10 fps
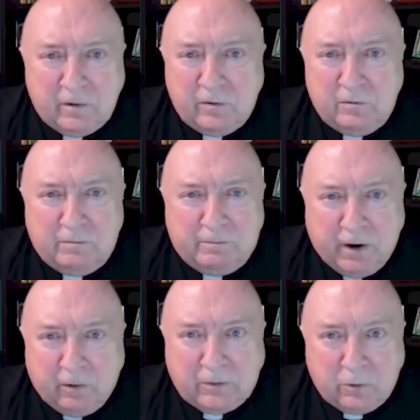this is
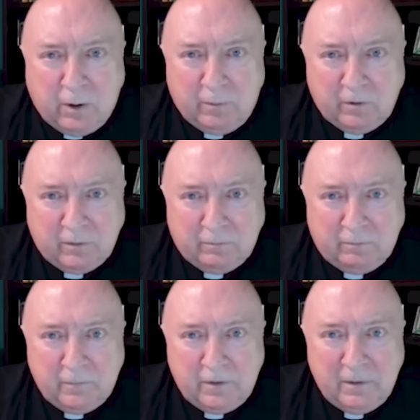very troublesome,
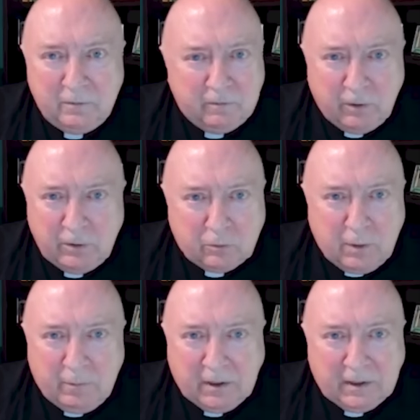very
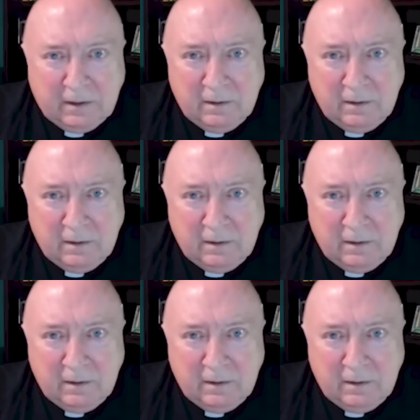troubling.